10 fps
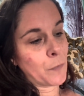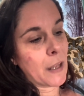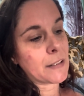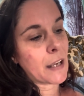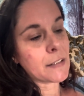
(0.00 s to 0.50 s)

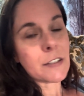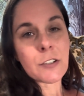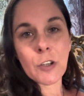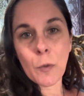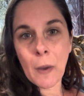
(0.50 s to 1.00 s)
it doesn't
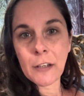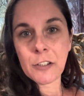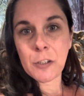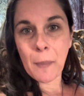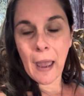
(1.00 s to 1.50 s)
so much
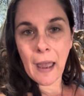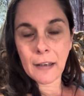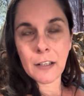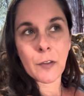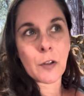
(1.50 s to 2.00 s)
depend,